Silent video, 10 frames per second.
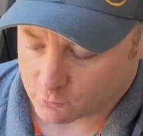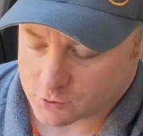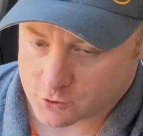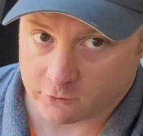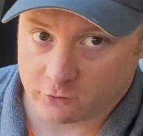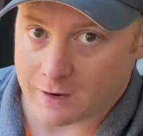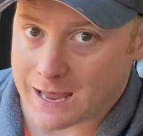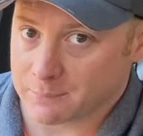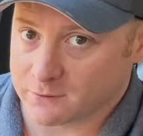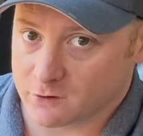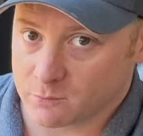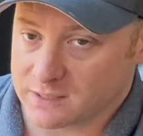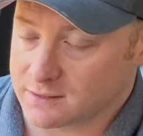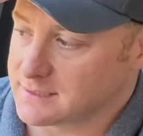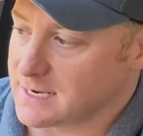which just so happens to
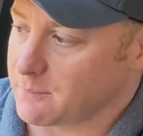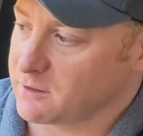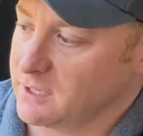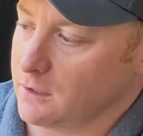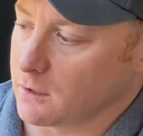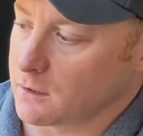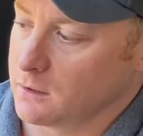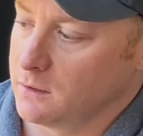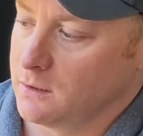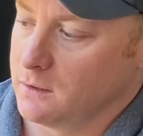be the depth here